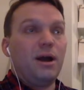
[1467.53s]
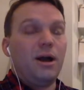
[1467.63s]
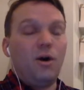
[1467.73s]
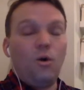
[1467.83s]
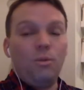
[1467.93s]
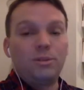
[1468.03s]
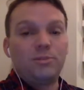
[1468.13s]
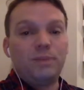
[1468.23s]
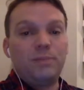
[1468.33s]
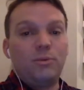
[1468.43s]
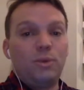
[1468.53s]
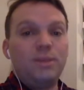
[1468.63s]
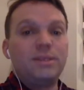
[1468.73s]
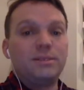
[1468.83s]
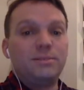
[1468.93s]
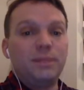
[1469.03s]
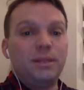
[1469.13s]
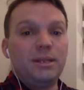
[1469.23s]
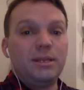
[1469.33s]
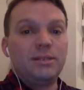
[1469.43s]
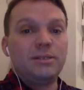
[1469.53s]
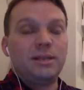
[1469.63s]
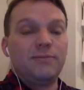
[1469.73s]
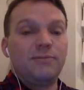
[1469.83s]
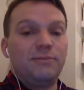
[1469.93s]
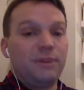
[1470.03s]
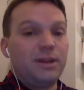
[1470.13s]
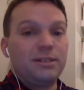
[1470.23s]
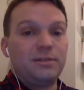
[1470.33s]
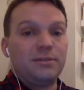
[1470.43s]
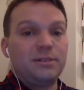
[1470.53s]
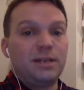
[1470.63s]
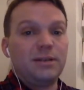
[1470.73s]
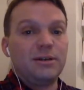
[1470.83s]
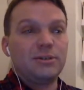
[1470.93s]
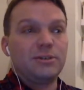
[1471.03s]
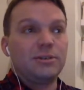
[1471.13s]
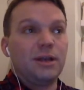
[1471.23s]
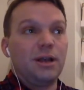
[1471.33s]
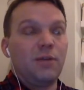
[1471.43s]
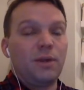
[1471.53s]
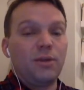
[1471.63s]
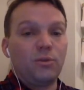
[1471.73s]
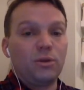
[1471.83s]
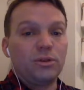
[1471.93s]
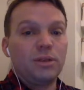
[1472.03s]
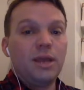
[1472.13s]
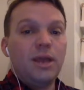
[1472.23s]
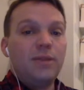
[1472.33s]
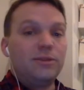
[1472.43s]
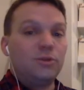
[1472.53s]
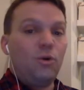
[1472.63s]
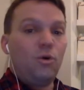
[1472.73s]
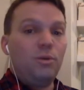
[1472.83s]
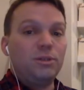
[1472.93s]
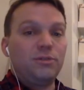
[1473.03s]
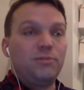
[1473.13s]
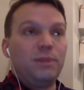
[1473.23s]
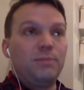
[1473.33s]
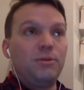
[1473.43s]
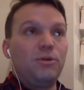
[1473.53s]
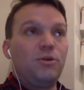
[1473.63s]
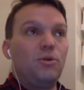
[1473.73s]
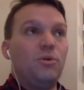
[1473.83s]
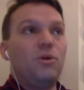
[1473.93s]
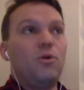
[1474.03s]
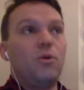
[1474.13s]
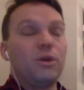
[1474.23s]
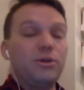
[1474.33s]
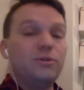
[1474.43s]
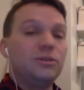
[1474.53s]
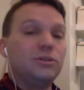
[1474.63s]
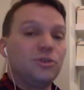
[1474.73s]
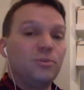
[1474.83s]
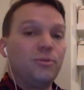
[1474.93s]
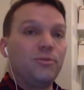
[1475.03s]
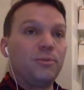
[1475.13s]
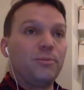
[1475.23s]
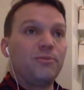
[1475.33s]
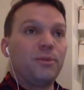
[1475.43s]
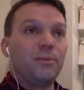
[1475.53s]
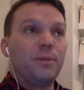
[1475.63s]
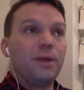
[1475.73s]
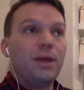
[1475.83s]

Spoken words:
whole bunch of people with disabilities at various different centers around the world. There's a whole bunch of people who are using Drupal from